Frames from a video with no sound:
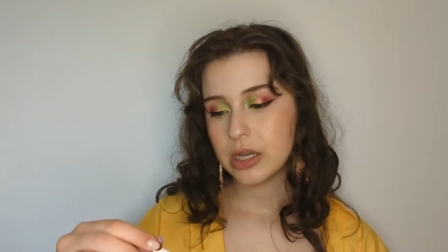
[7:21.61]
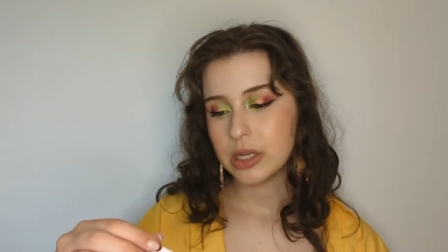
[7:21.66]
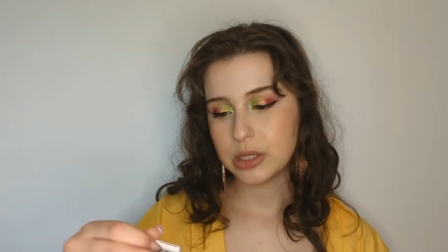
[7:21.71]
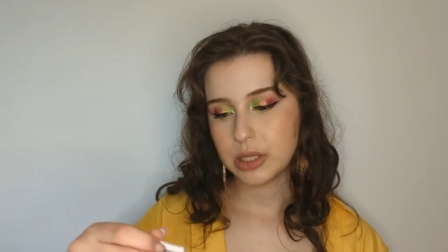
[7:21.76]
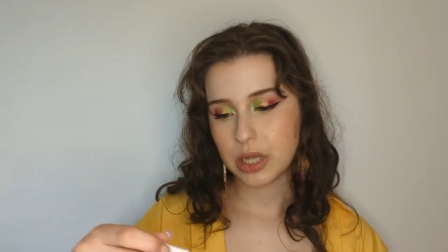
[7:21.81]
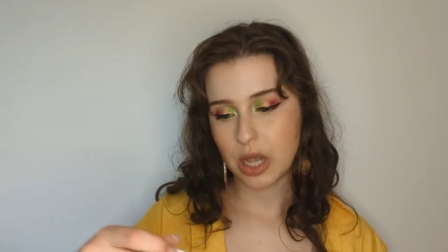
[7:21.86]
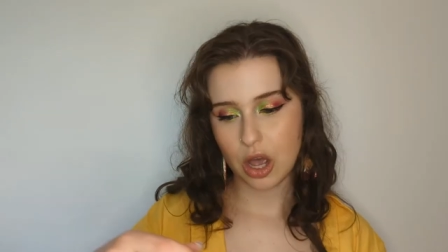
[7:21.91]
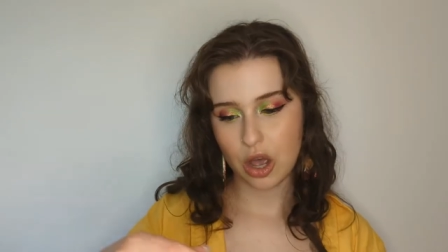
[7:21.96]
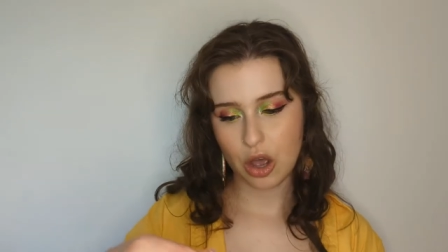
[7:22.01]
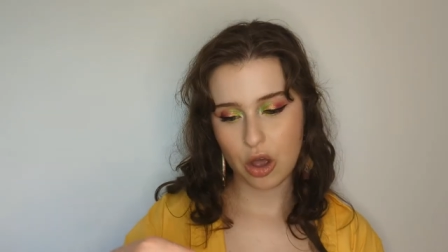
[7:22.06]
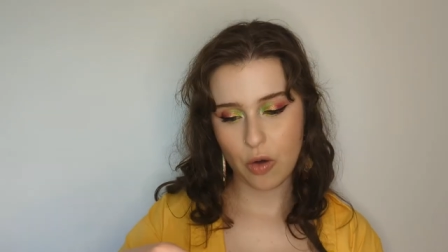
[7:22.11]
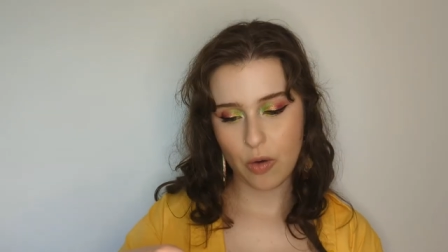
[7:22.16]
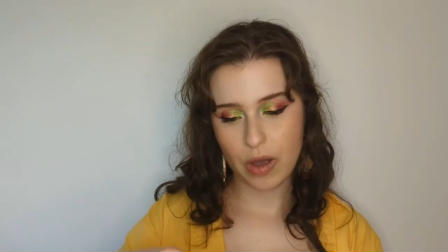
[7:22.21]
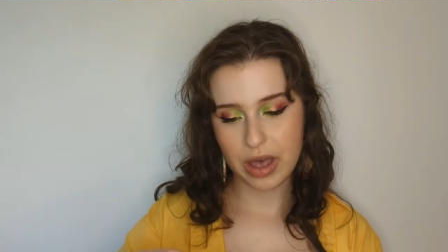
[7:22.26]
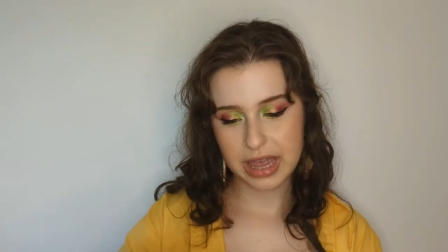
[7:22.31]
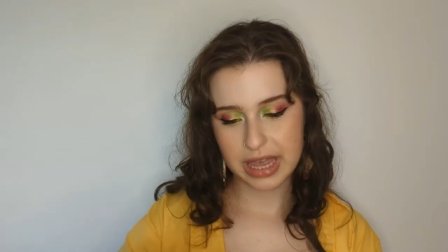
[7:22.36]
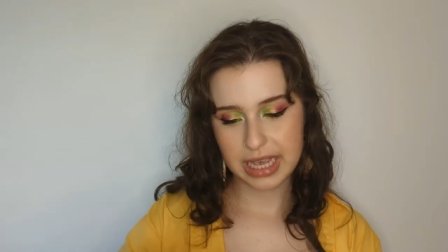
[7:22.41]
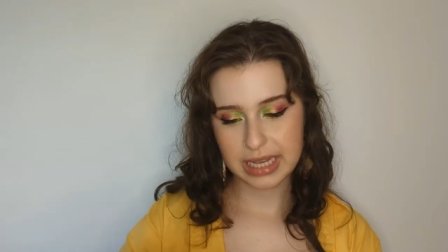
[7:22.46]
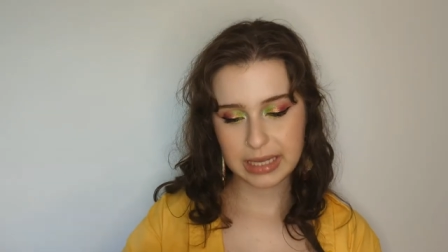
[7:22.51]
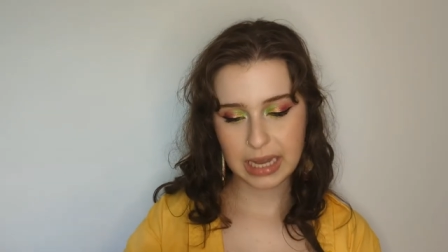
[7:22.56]

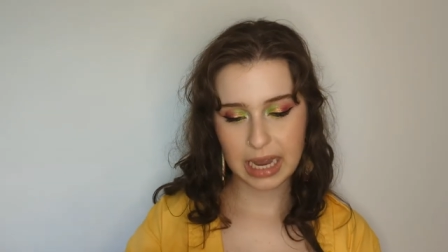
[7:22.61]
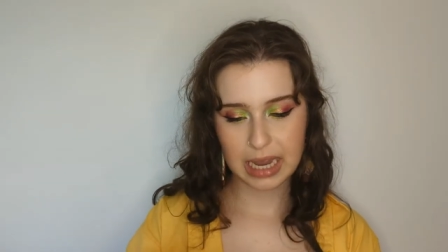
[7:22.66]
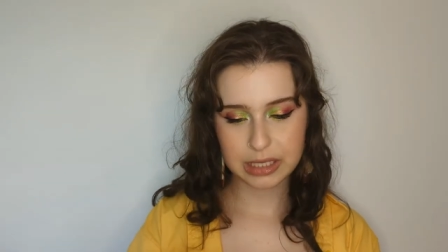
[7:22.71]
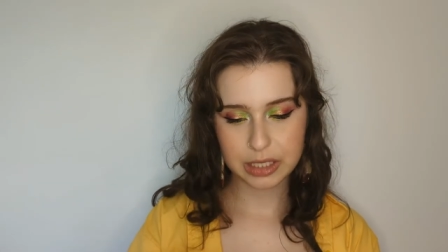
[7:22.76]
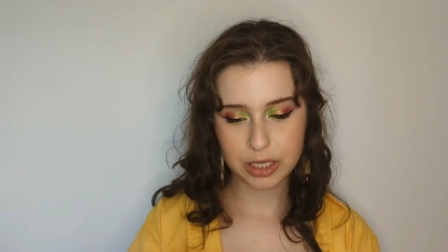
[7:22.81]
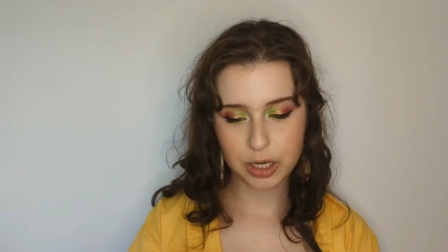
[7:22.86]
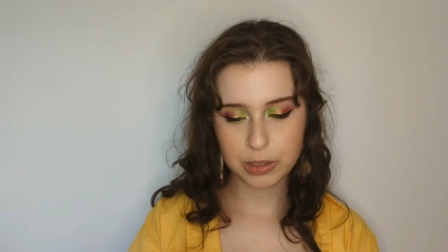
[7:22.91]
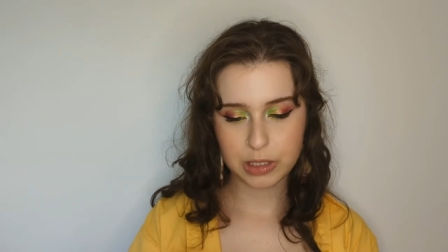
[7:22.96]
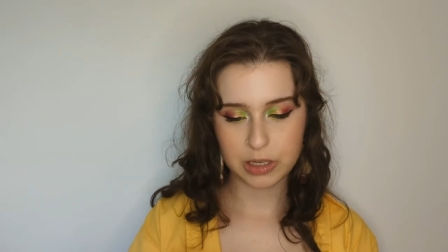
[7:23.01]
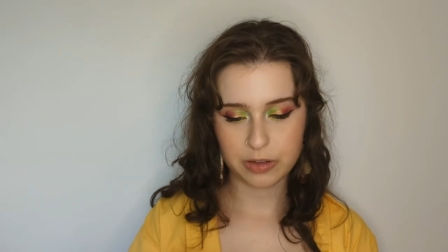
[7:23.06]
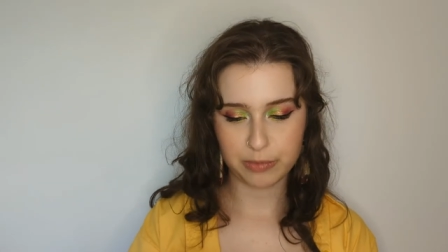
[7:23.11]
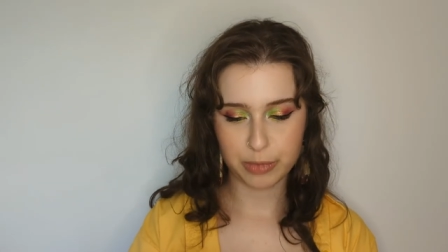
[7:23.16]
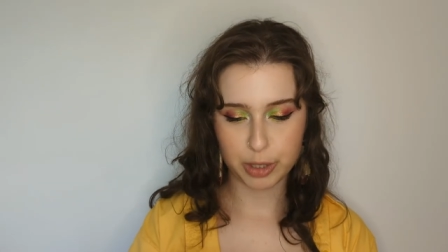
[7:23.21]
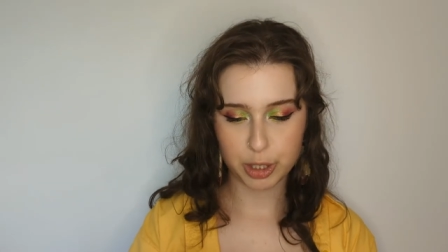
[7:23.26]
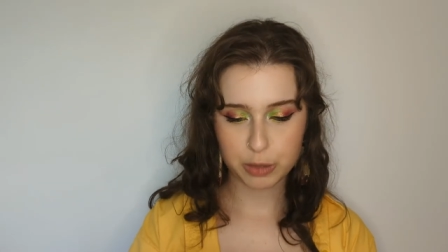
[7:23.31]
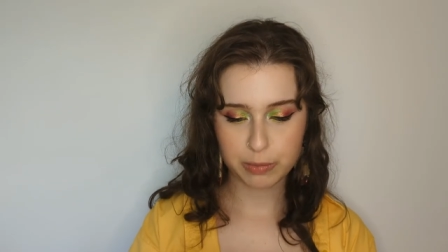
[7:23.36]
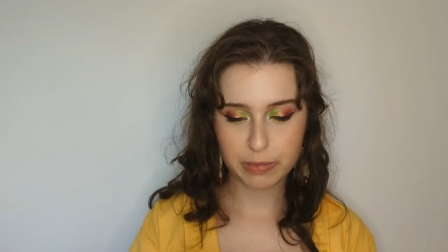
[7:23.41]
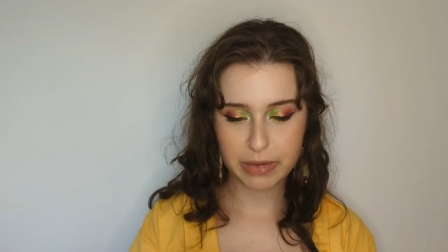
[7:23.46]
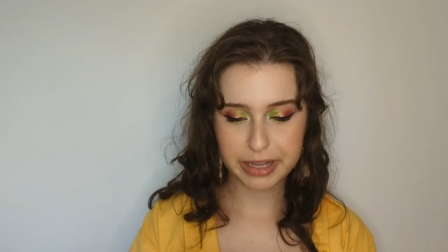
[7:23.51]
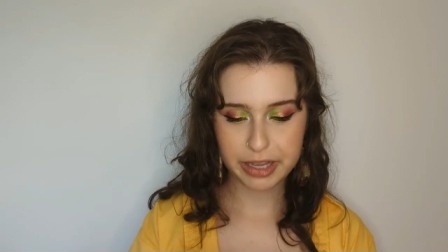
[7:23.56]
So this has notes of
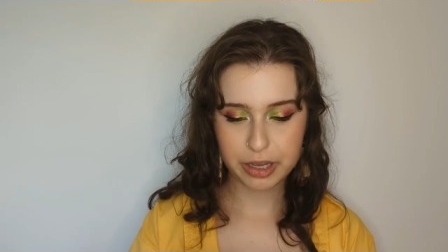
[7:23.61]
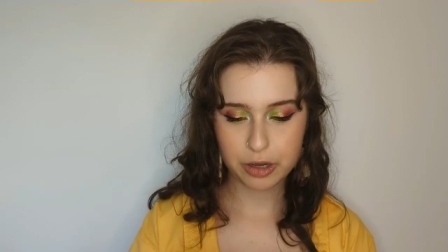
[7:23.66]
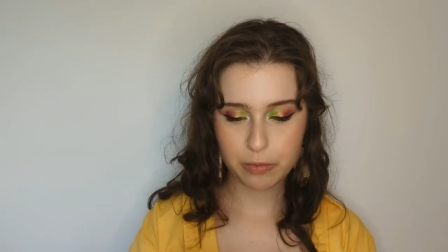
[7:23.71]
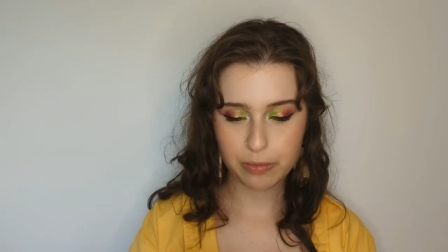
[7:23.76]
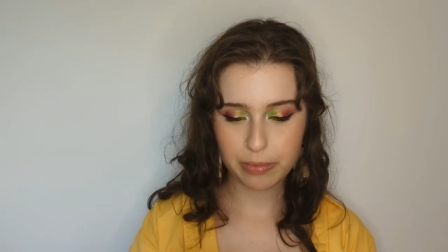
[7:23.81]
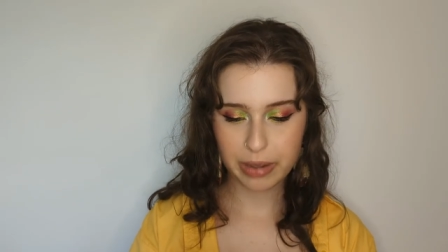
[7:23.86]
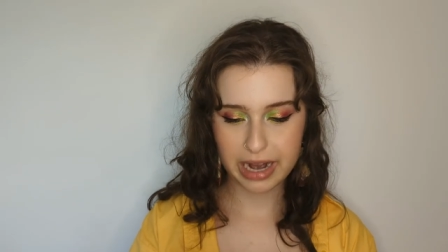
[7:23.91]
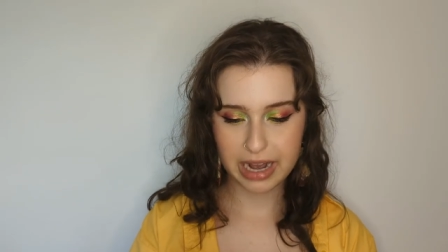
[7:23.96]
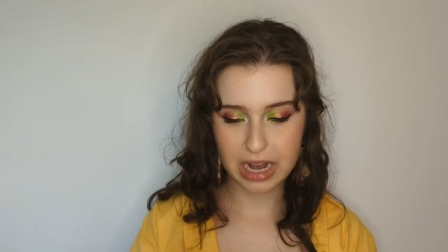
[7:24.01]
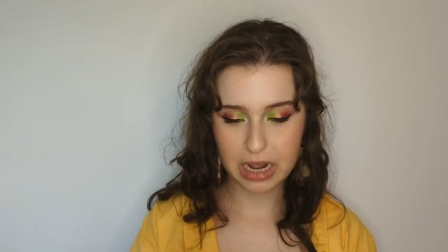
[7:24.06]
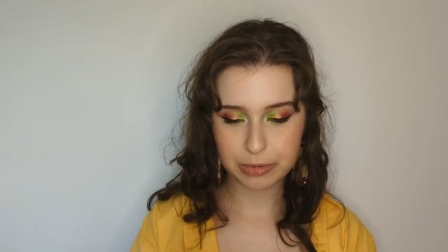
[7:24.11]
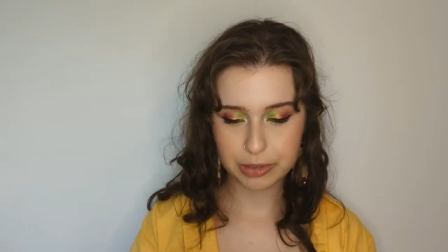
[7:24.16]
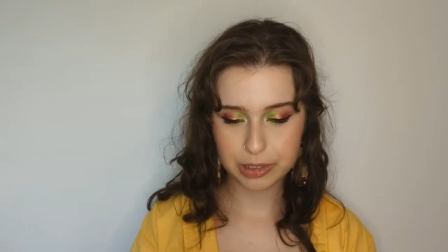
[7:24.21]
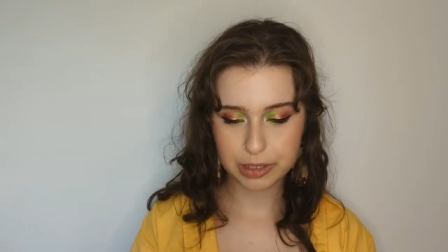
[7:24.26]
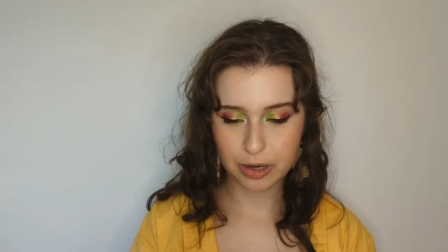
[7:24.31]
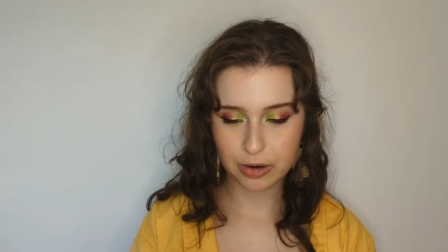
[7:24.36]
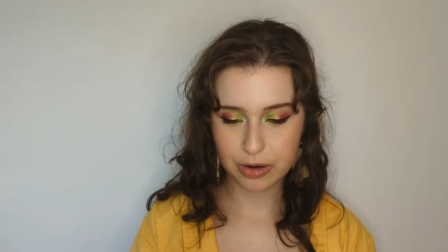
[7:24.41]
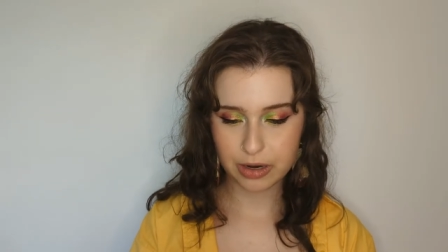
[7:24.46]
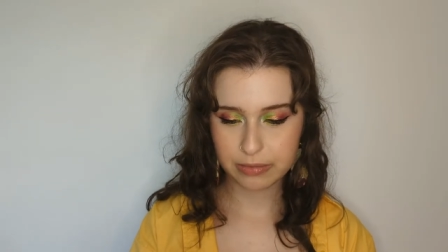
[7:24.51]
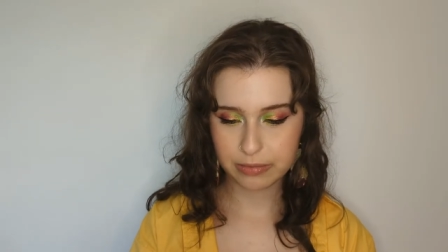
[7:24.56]
marshmallow, pineapple
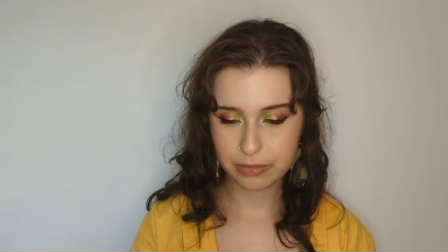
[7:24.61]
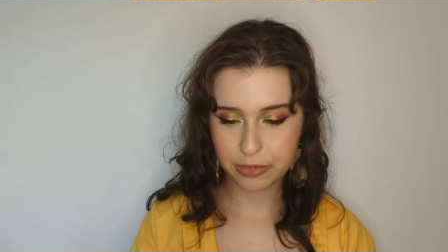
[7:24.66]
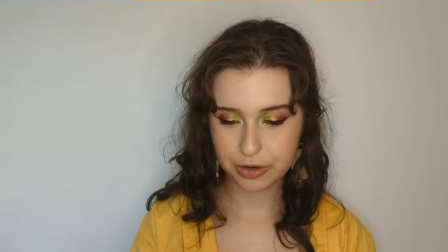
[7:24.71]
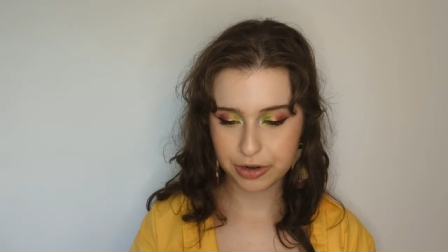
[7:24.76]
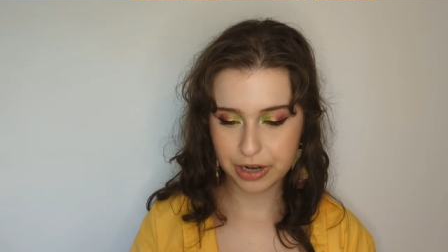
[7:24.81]
soda,